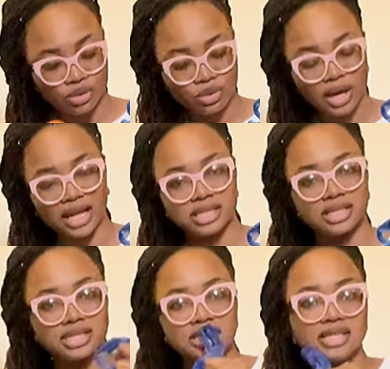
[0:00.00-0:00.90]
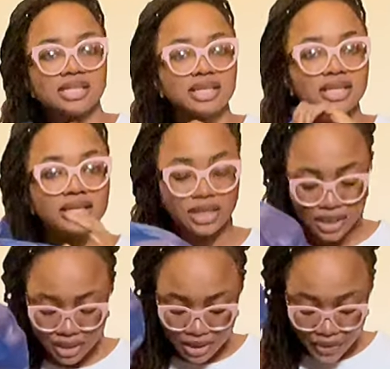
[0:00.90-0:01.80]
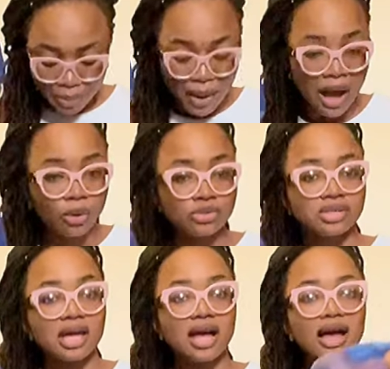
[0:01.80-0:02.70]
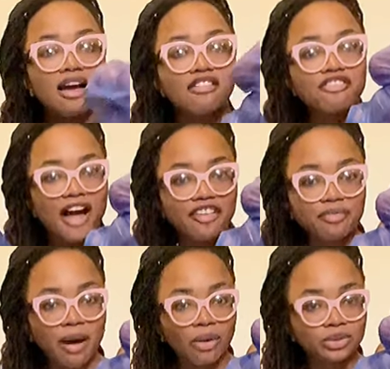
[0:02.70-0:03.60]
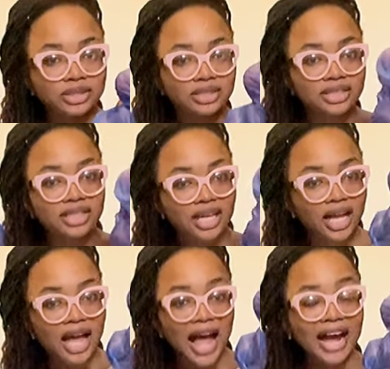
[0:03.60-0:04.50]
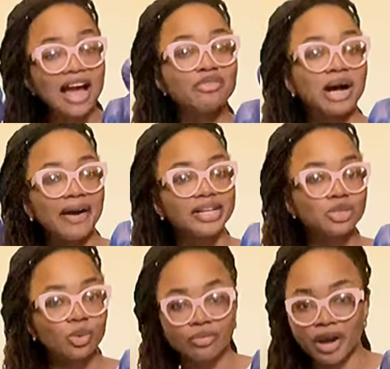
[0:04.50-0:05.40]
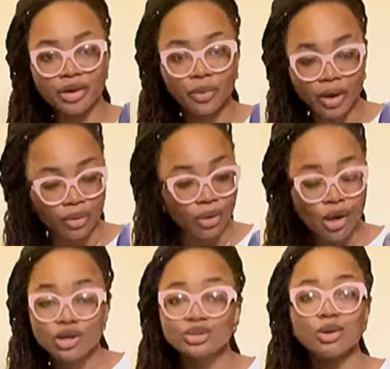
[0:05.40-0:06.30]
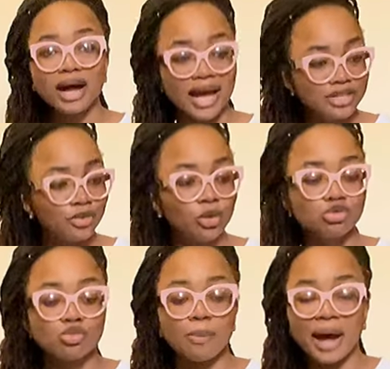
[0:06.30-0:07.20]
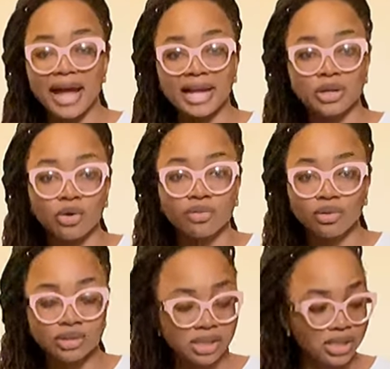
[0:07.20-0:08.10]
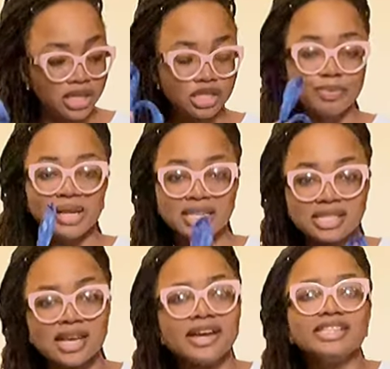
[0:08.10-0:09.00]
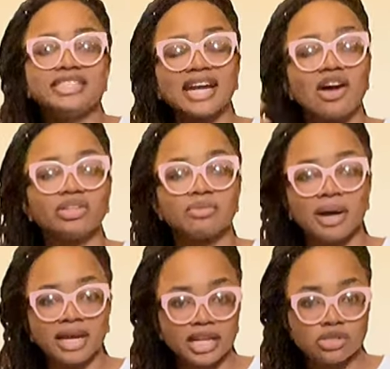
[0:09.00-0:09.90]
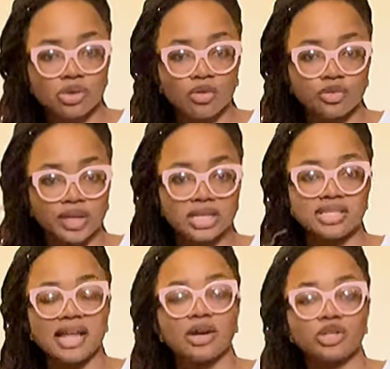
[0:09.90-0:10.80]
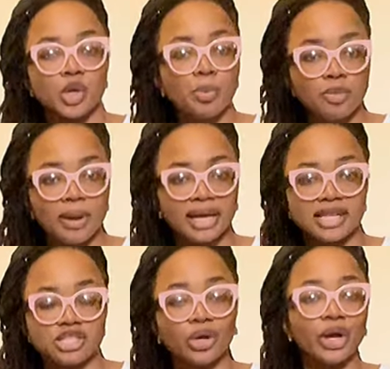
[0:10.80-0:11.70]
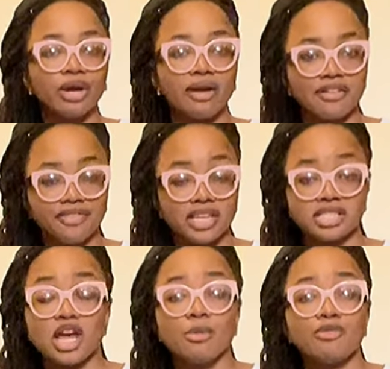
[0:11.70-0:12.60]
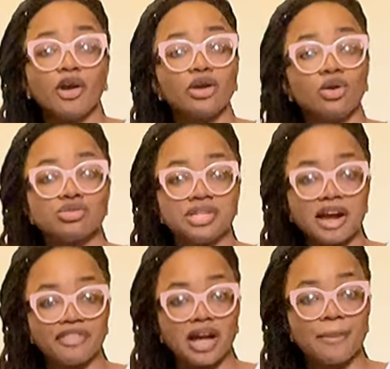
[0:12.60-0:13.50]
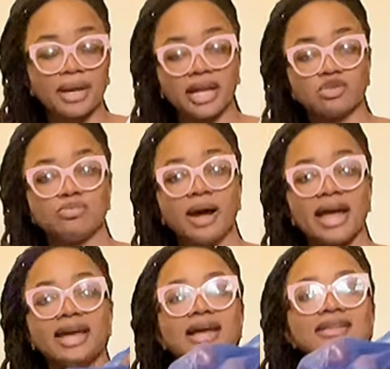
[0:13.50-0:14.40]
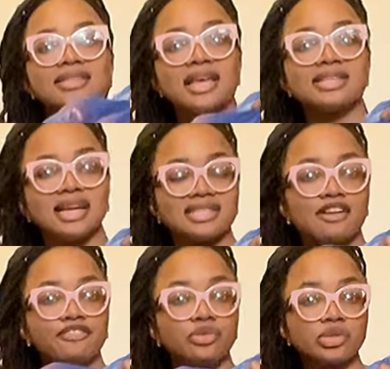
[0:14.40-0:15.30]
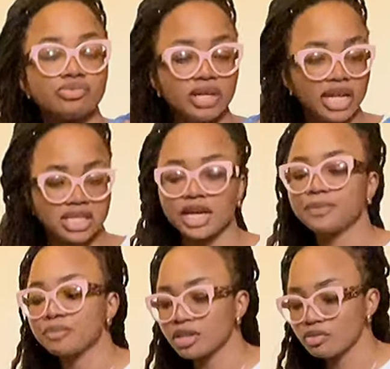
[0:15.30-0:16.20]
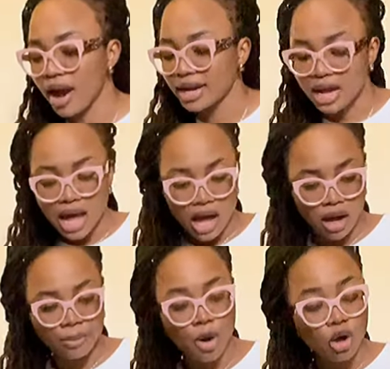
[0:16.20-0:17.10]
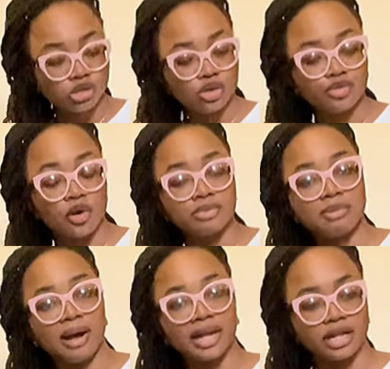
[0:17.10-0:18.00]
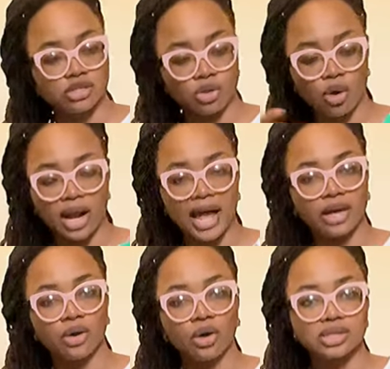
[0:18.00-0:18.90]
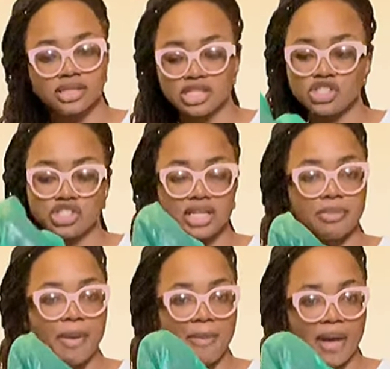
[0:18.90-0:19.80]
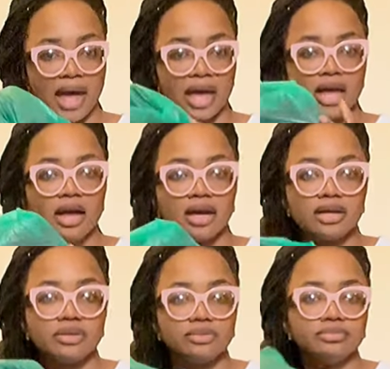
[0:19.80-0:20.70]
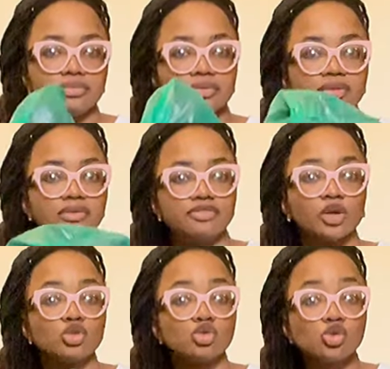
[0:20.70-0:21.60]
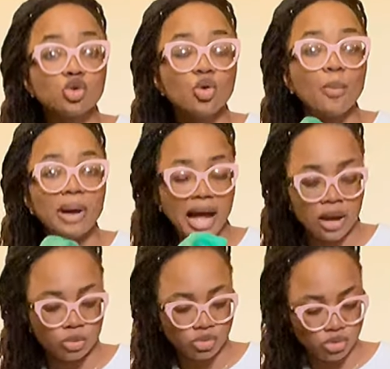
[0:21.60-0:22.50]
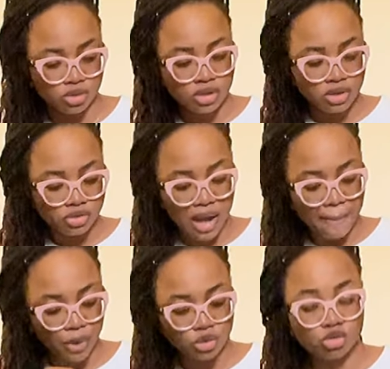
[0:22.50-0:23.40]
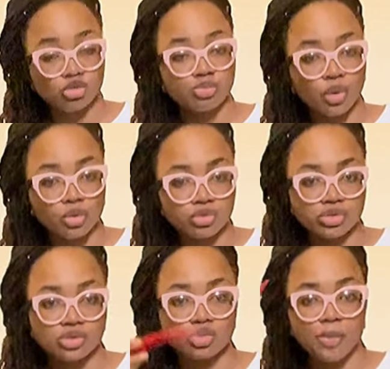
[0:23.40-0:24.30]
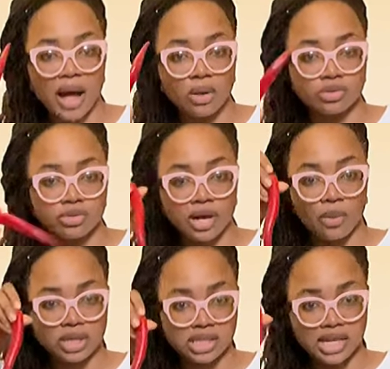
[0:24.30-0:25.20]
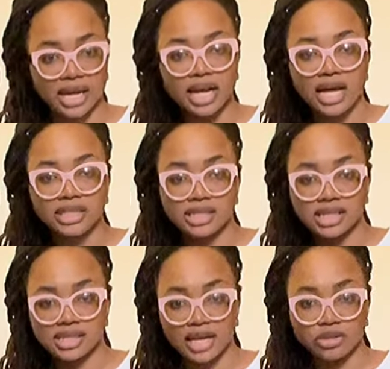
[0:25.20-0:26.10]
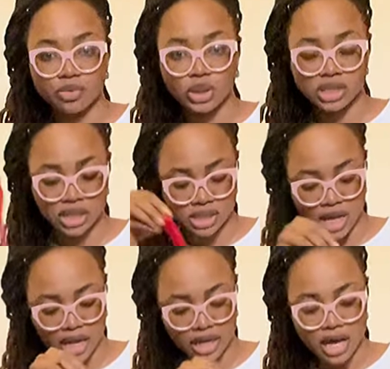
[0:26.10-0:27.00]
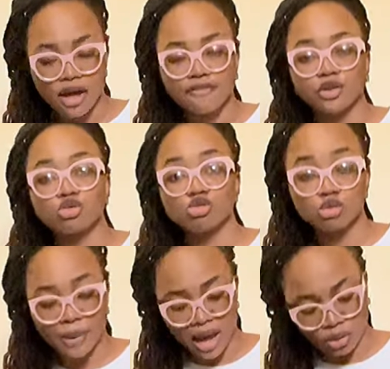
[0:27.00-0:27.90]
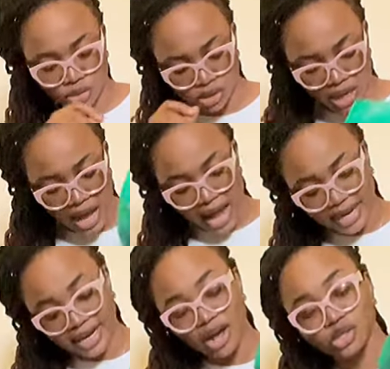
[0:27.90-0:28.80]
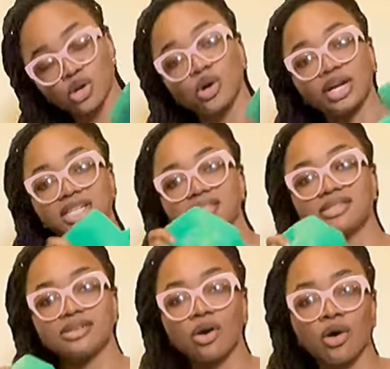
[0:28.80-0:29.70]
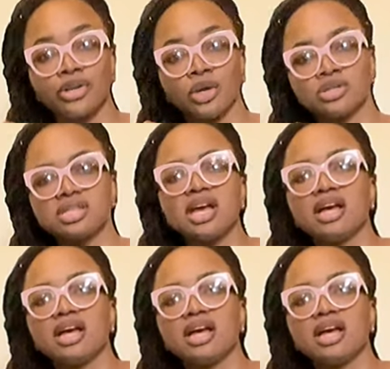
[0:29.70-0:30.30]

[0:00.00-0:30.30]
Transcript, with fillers: Look at it. £3, £5. I can't even carry this one very well. So guys, if you want to buy any of all these things, please check out the market store first, like the open market in your area first, before you go to the African market to buy things that are fruit related, right? Also from the market stall, I got this chili pepper for £2. So I bought 2 bowls, £2. Look at what's inside. This is the size of what is inside, for £2. And then I also got these onions